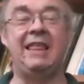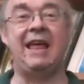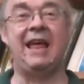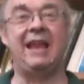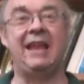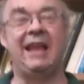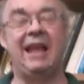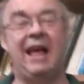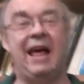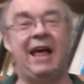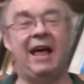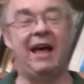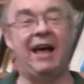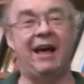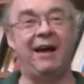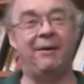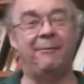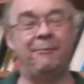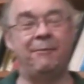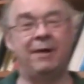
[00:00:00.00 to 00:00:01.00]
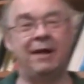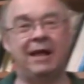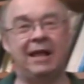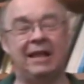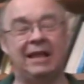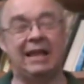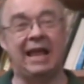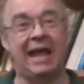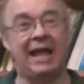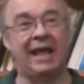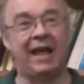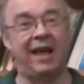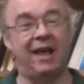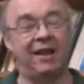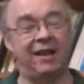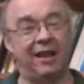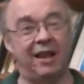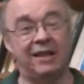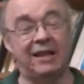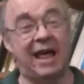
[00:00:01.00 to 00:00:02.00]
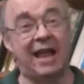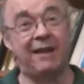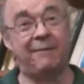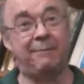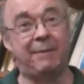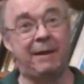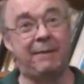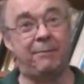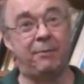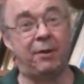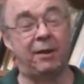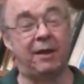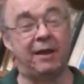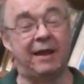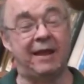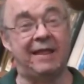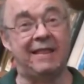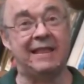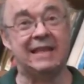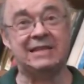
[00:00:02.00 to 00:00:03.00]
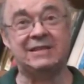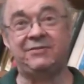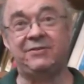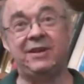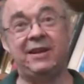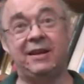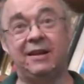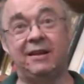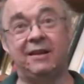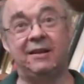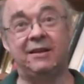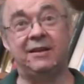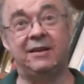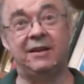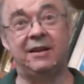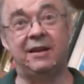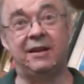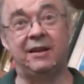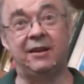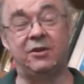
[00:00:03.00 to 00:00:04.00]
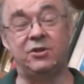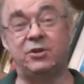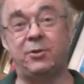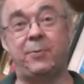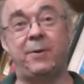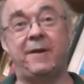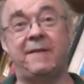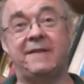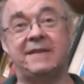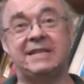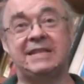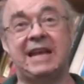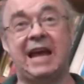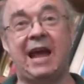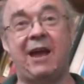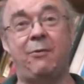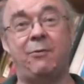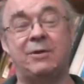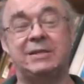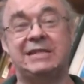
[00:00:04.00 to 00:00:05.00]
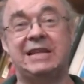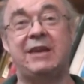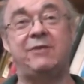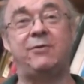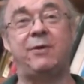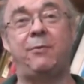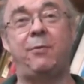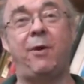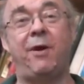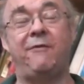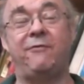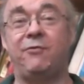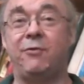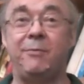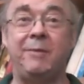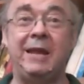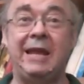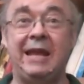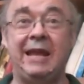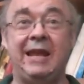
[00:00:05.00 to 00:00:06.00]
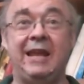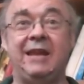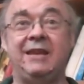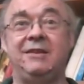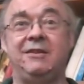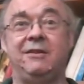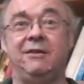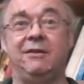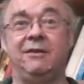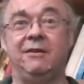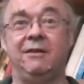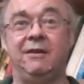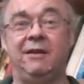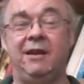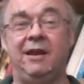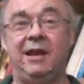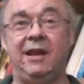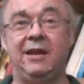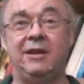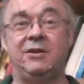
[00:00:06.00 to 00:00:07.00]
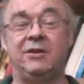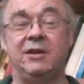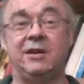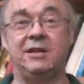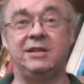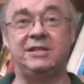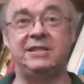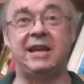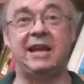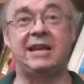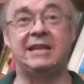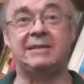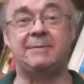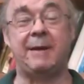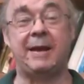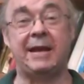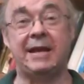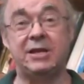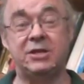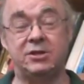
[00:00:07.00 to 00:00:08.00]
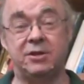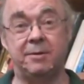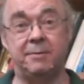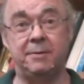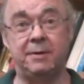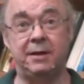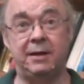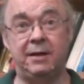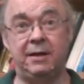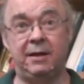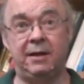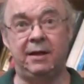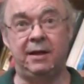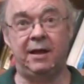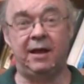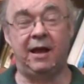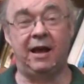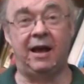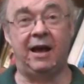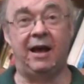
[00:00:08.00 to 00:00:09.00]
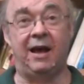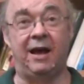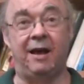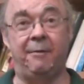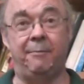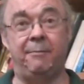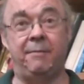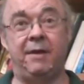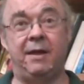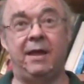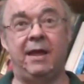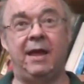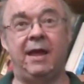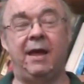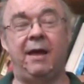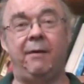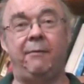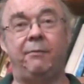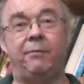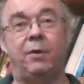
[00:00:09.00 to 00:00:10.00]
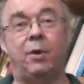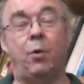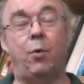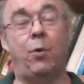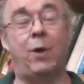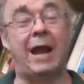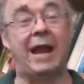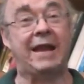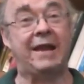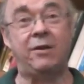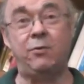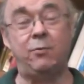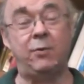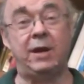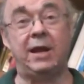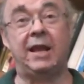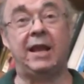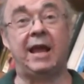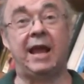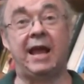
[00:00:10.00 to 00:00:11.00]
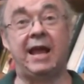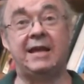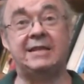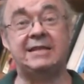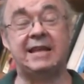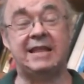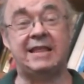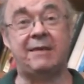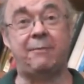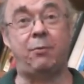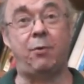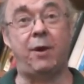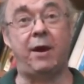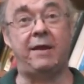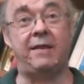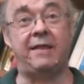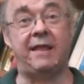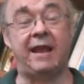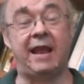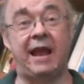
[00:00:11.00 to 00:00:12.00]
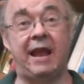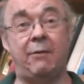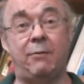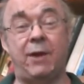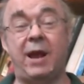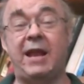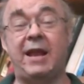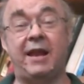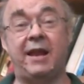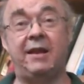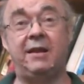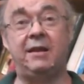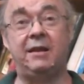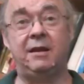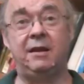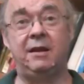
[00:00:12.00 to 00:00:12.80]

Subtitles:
That, like a lot of people in this field, Serpent in the Sky was an entry point for me into studies about Egypt. What I didn't realize at the point that I read it